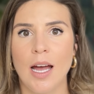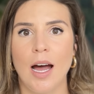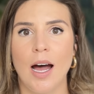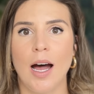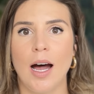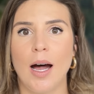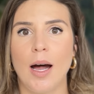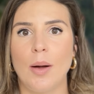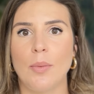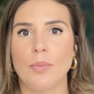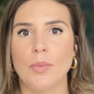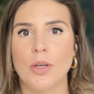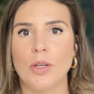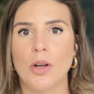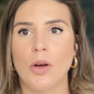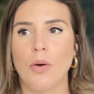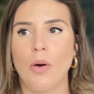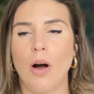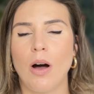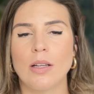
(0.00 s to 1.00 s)

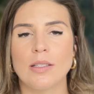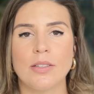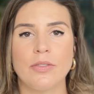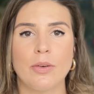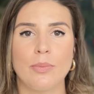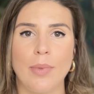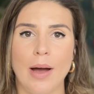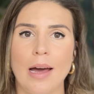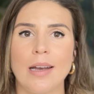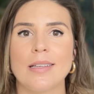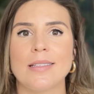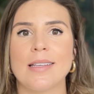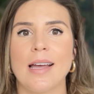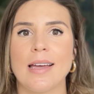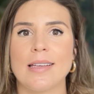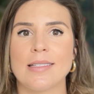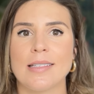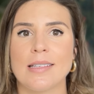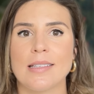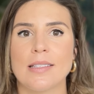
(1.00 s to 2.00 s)
all different body
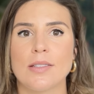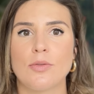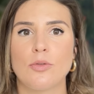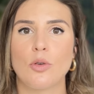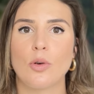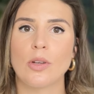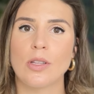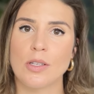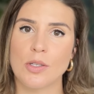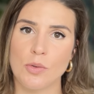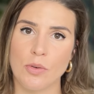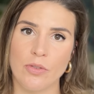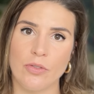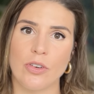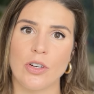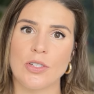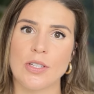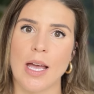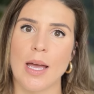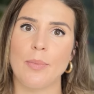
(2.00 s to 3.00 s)
sizes for this
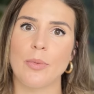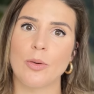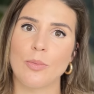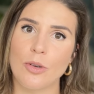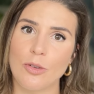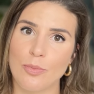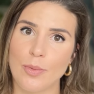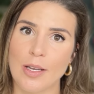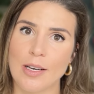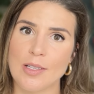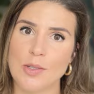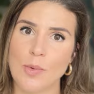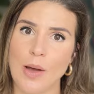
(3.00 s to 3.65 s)
reverse hyper movement as